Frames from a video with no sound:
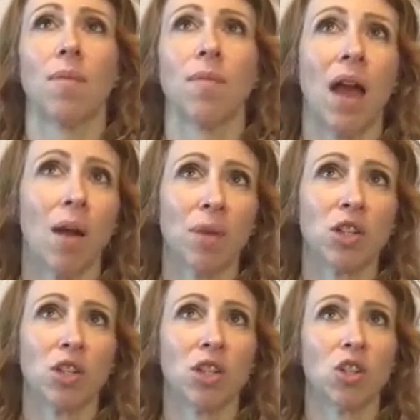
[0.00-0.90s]
how
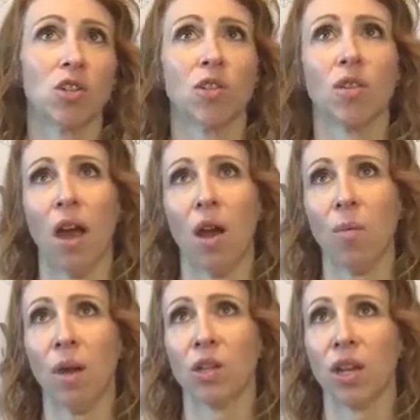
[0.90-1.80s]
much digital, how
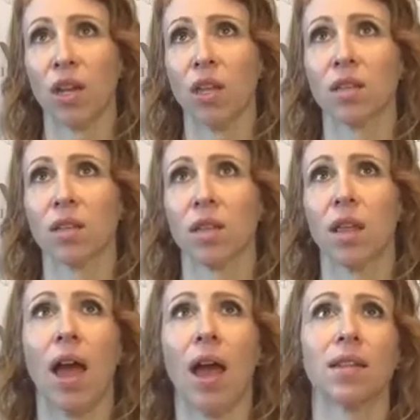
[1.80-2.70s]
much in
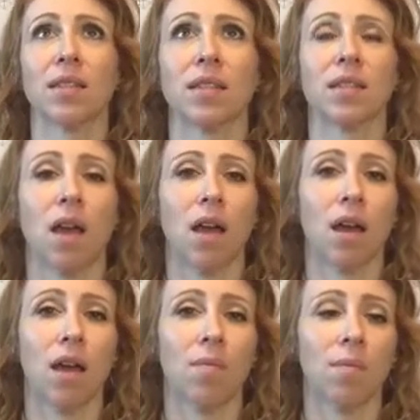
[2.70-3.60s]
class,
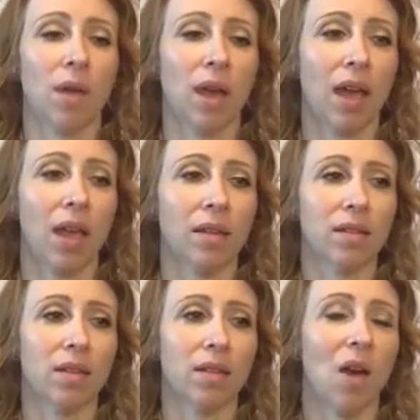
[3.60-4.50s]

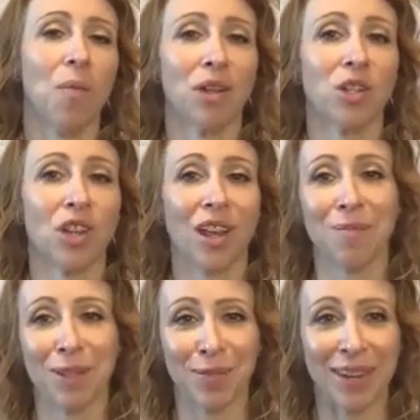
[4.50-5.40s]
and how much in
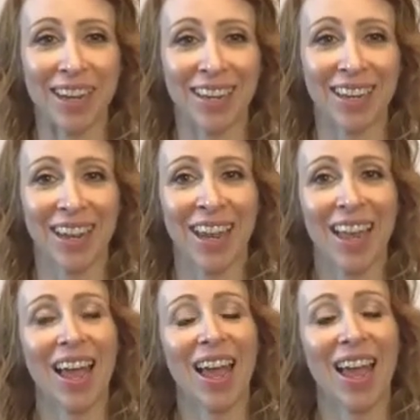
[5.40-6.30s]
between.
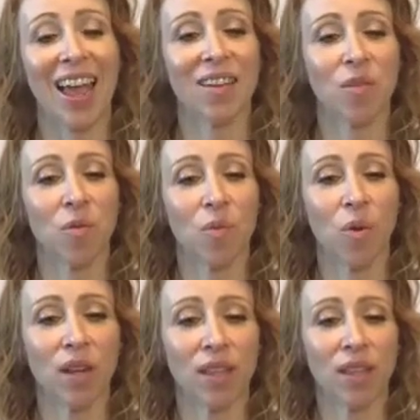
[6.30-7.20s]
And
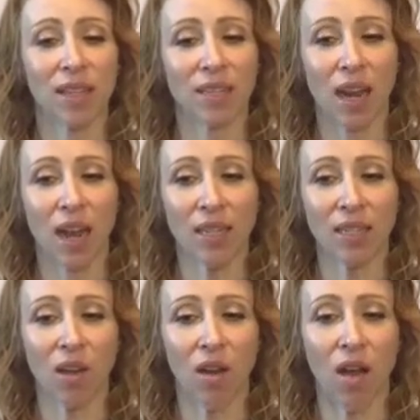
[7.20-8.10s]
one of the things that I
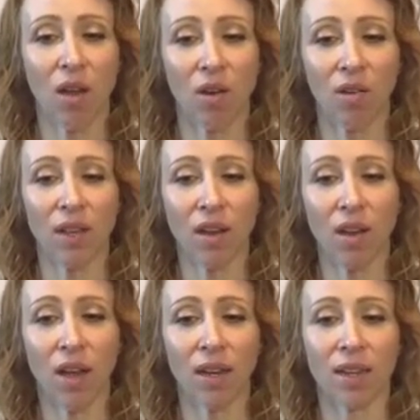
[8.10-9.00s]
saw early
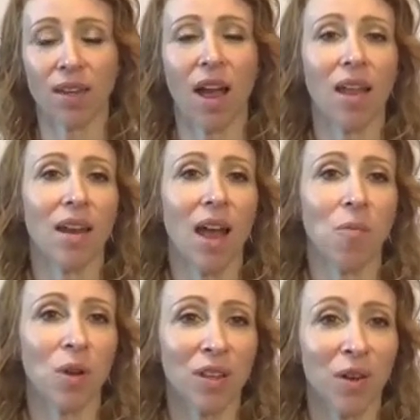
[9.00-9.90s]
on, and I'm
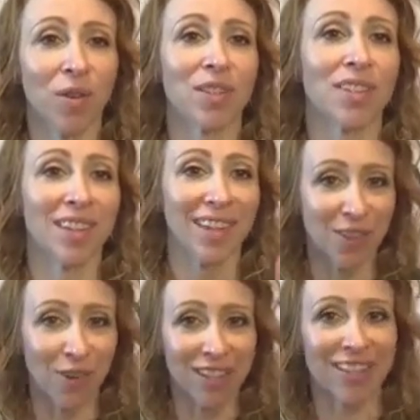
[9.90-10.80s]
one of those, it's
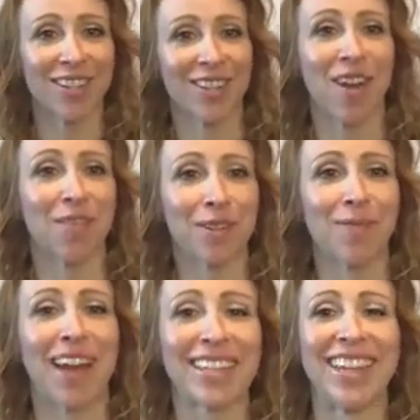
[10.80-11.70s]
your decision, I
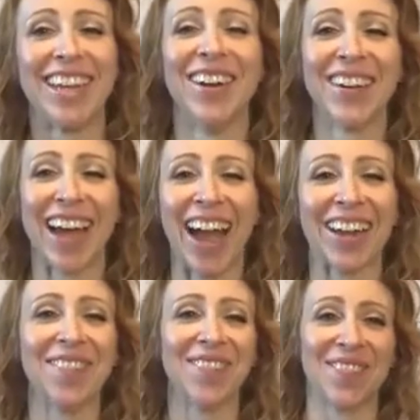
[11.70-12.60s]
respect you kind
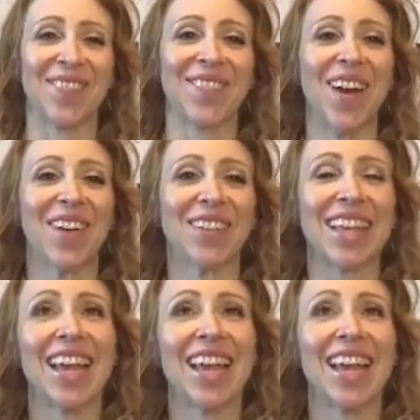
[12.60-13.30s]
of folks.